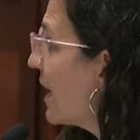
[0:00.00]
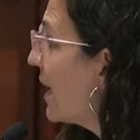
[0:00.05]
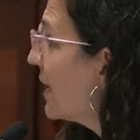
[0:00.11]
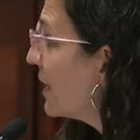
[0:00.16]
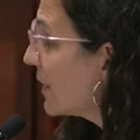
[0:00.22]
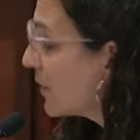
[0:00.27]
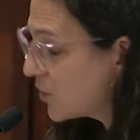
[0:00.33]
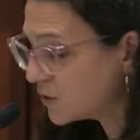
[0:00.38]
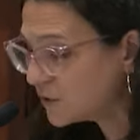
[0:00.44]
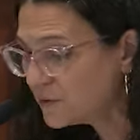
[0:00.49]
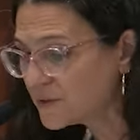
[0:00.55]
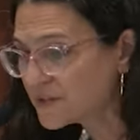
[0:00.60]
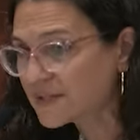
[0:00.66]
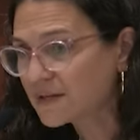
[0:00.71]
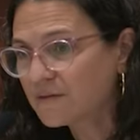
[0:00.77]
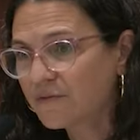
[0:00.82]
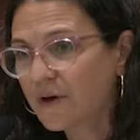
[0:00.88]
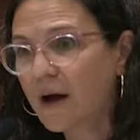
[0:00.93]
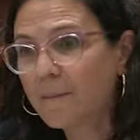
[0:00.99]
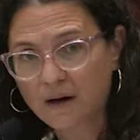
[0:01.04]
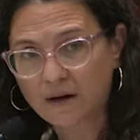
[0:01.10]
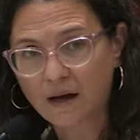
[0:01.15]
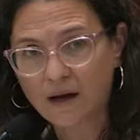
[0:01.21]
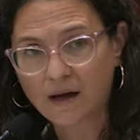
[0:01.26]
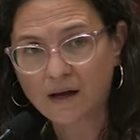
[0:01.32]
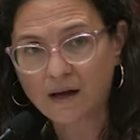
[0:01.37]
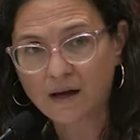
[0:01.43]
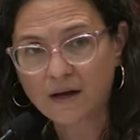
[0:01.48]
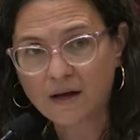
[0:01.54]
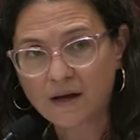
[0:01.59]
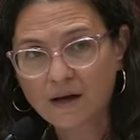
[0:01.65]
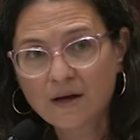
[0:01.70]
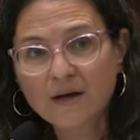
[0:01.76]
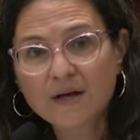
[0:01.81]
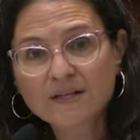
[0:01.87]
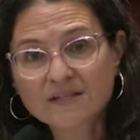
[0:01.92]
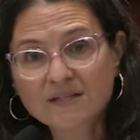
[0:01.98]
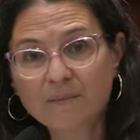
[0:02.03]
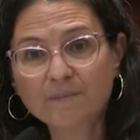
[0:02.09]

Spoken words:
and inclusive America,